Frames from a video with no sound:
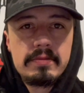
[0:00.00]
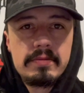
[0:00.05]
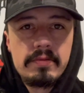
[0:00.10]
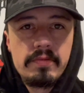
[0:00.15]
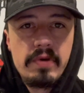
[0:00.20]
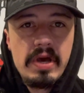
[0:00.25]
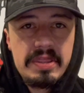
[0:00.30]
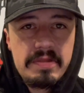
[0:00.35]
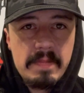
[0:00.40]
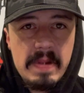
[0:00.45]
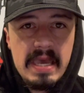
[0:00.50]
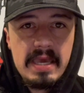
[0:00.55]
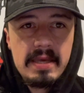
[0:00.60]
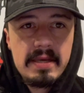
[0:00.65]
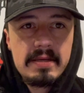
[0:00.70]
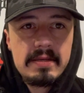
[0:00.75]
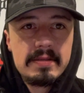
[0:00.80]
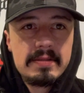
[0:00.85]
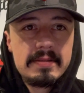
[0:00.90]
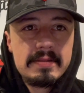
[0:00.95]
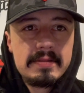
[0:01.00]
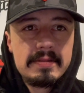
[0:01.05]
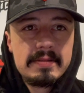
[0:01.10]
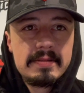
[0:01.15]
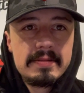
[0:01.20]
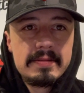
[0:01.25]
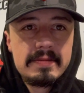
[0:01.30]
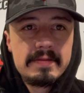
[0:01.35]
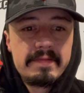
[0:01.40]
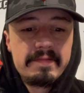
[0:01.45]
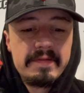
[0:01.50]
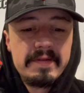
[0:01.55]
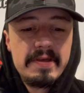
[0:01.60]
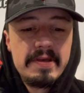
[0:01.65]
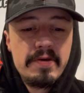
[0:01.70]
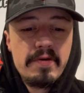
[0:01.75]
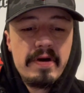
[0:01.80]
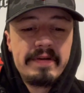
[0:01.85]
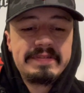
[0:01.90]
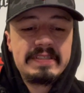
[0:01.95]
with me for
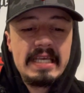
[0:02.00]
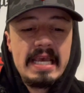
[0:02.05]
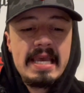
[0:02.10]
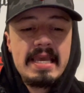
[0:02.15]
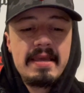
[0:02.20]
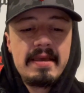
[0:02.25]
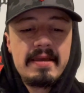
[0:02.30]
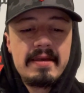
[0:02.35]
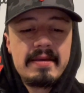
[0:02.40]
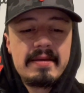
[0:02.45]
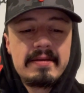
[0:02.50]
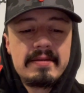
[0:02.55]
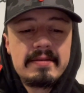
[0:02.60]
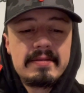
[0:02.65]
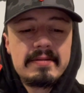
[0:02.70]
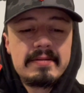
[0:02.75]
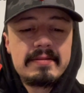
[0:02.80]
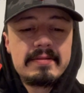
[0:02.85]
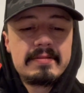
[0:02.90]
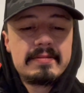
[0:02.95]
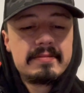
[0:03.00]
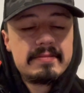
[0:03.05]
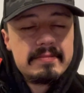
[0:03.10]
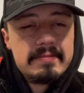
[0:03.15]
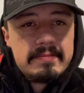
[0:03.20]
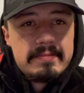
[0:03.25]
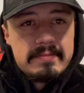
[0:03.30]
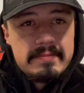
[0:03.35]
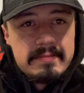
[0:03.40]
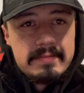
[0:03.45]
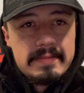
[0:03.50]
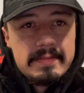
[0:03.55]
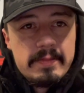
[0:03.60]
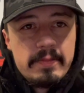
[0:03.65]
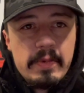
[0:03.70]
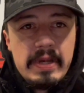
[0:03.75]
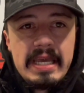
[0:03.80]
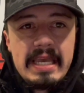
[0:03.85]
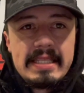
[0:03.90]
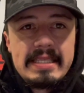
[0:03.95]
the UFC,
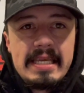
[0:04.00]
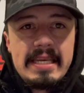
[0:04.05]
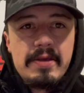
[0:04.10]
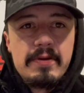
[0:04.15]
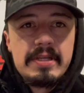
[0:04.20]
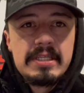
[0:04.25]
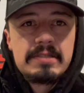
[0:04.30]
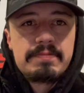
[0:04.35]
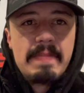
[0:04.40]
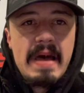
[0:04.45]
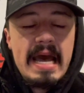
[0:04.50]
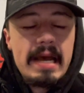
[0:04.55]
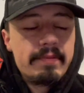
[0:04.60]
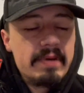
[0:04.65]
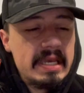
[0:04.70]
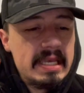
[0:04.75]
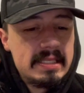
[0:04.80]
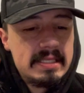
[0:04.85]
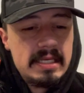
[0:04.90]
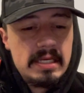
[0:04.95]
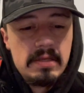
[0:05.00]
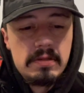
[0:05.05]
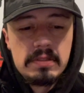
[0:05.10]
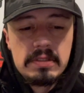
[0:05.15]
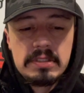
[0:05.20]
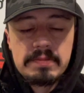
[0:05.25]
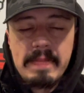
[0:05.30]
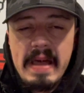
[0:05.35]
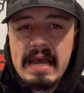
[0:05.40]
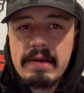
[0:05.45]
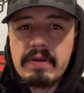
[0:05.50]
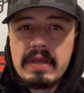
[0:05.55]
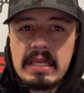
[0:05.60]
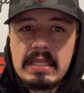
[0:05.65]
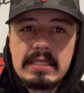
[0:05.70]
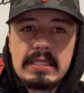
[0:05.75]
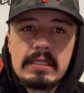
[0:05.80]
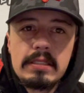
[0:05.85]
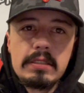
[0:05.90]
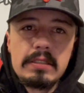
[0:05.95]
We continue to
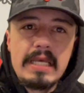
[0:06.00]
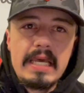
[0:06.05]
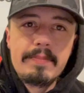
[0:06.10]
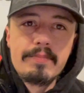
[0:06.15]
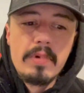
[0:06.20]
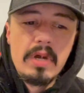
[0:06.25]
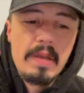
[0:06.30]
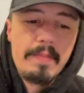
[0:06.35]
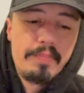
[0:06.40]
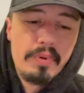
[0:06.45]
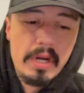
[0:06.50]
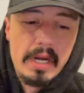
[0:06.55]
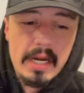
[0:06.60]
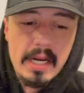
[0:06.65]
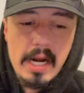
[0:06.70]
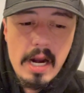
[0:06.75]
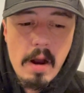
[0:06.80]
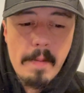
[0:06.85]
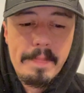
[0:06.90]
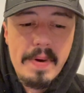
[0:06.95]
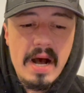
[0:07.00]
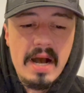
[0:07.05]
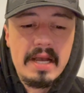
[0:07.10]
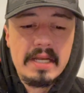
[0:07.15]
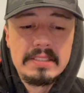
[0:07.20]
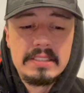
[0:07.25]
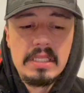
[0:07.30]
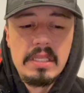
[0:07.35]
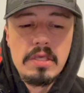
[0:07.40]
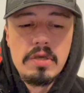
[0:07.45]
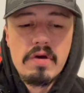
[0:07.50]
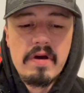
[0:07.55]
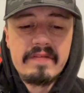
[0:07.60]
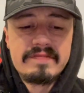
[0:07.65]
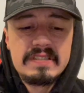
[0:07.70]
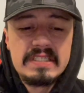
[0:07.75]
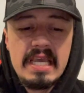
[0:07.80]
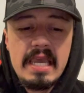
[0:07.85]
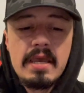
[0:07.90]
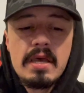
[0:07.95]
take money, put it in our pockets in the
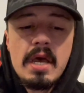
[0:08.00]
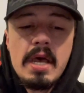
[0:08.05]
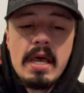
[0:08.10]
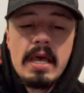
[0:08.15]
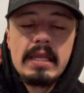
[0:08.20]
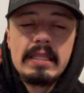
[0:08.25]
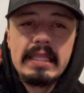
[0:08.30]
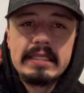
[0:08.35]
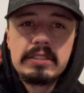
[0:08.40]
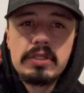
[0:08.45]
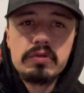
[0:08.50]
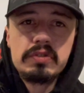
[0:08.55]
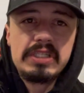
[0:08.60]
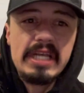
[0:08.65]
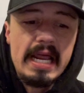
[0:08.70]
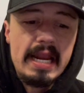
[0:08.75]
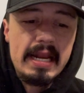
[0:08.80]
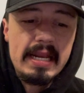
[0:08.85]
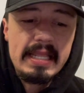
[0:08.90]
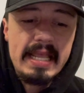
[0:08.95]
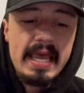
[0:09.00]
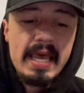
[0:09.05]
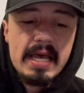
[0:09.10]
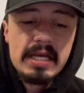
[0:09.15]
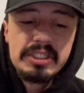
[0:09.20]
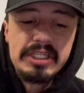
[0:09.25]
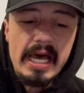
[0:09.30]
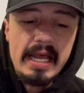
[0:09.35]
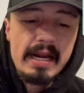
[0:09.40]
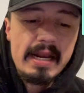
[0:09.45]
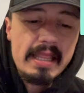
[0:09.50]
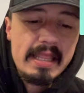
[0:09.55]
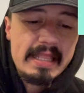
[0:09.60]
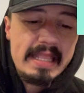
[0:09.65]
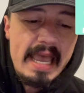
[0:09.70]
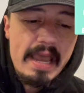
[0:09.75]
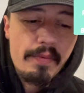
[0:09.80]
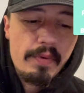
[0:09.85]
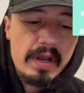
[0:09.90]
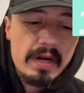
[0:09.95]
UFC. Let's do shout out of the day. Shout out of the
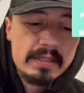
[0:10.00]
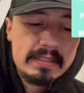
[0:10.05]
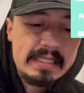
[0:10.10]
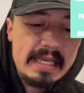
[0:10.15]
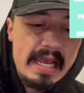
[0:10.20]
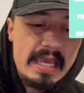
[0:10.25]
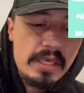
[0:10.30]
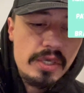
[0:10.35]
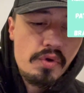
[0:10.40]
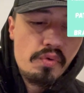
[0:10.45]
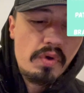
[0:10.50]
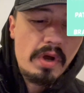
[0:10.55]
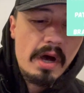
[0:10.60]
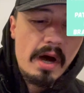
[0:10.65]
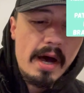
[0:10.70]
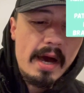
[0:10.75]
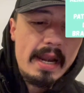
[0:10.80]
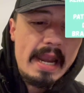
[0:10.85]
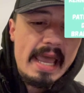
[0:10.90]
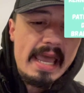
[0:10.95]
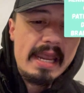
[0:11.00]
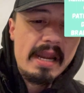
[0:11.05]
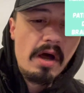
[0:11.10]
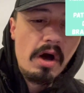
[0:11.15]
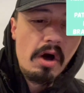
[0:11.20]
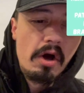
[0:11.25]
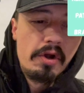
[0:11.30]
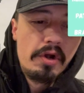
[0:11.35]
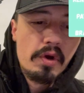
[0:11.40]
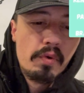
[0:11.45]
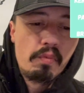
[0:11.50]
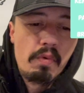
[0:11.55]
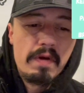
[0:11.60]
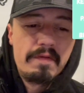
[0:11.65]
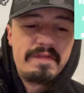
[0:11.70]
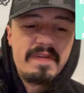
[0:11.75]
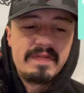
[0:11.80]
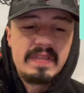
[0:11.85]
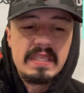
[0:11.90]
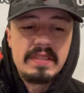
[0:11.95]
day winners today, UConn and under
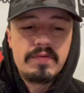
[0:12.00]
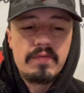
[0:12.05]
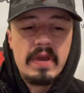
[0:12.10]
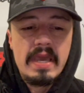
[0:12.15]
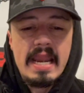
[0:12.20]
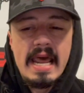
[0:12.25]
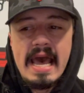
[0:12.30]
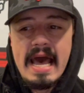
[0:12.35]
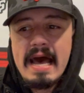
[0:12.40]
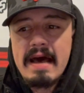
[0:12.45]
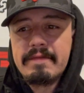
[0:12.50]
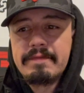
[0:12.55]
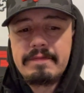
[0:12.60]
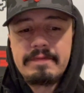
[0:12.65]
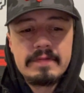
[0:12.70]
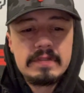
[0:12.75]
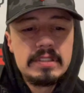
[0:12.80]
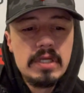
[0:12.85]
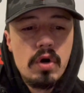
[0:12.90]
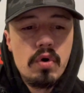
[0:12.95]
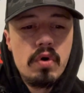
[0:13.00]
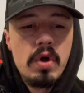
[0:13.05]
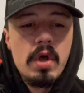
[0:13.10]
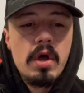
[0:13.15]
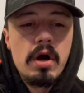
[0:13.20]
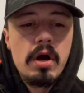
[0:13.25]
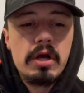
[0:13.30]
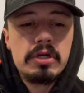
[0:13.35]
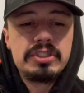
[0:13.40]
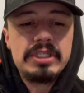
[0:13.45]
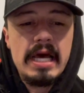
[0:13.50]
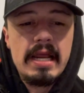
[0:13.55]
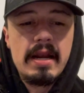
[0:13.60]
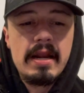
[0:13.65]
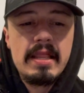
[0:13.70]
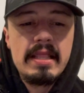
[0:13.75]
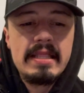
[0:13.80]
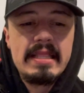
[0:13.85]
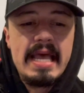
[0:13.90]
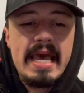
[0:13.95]
153.5. So our shout out
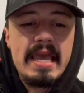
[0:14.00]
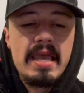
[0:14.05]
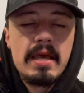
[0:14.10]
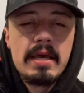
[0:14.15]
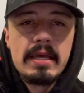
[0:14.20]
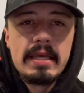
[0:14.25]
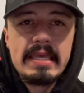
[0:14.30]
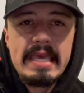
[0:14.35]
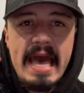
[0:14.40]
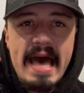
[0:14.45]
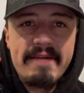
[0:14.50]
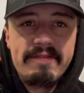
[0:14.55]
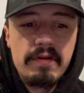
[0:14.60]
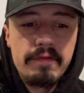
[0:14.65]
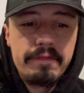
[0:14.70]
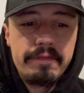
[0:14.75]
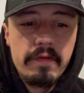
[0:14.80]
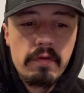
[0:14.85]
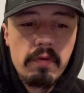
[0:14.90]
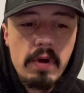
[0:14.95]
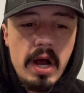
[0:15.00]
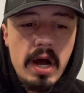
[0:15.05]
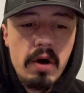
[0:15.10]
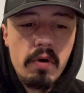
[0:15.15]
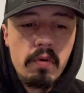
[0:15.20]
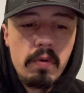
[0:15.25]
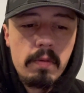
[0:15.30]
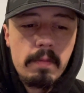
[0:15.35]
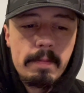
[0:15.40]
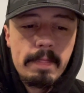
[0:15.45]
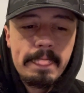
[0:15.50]
of the day, Gavin Farrow,